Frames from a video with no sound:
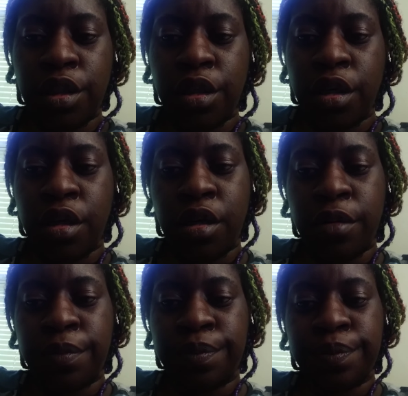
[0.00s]
Uh,
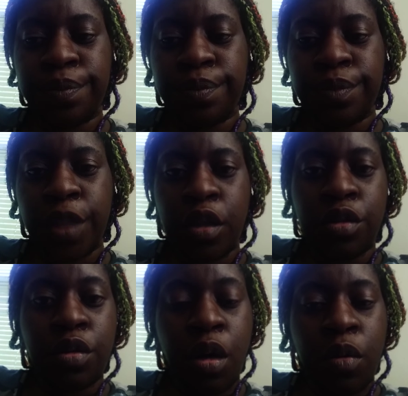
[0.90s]

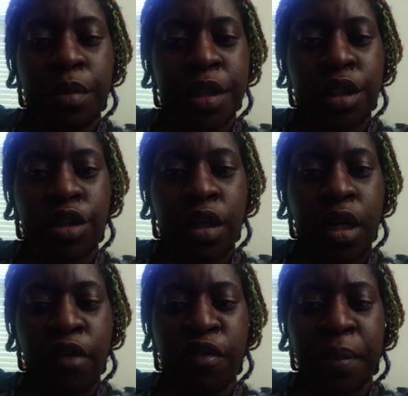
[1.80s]
to our women trying to
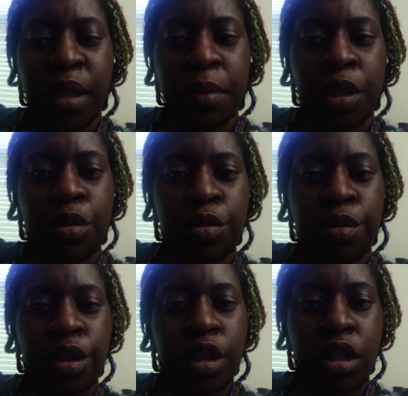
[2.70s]
have a baby, do
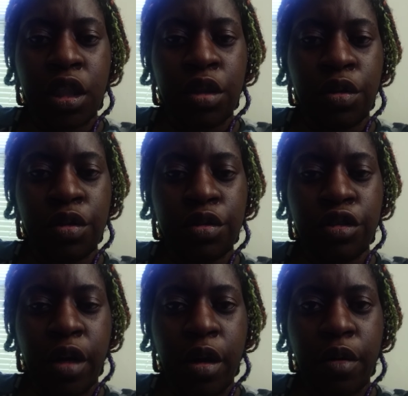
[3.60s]
a clinical
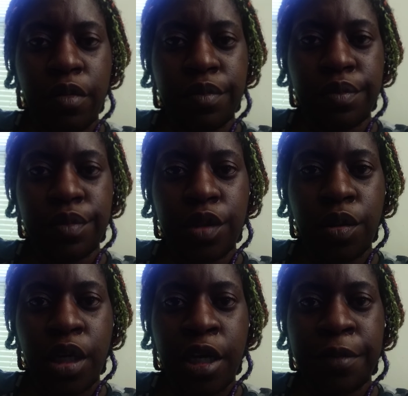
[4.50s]
trial,
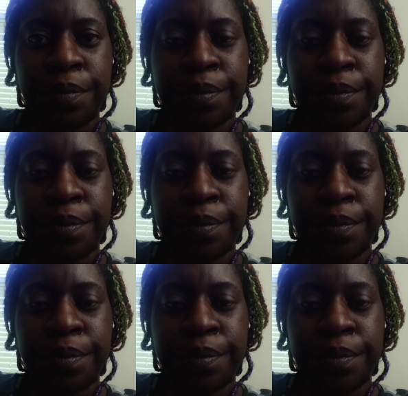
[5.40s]
okay?